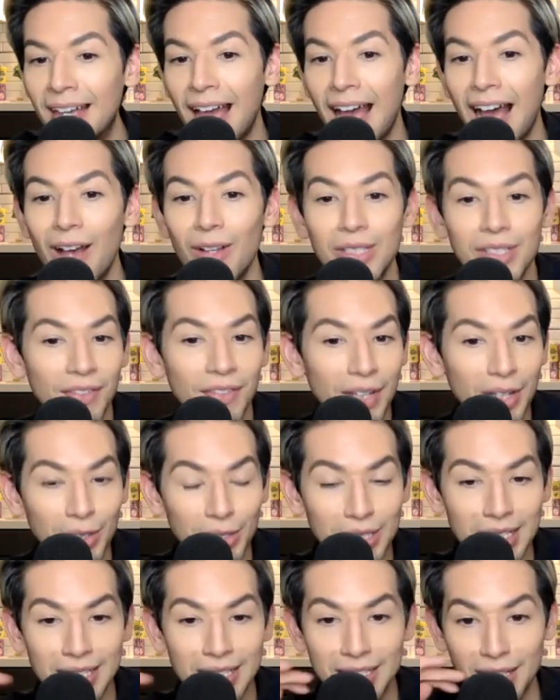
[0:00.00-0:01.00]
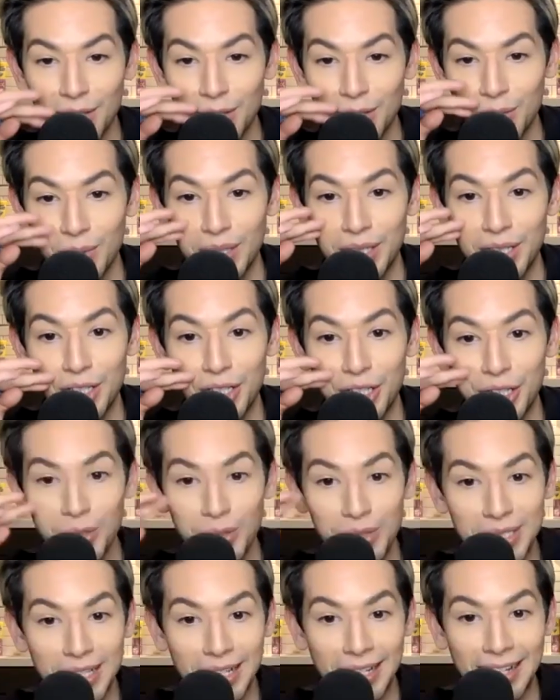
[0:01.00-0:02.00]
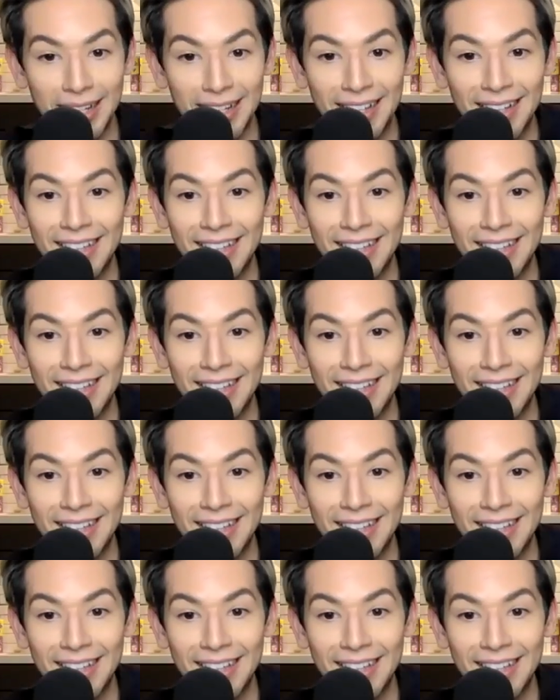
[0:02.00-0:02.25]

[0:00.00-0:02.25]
House of Hilton sounds really juicy.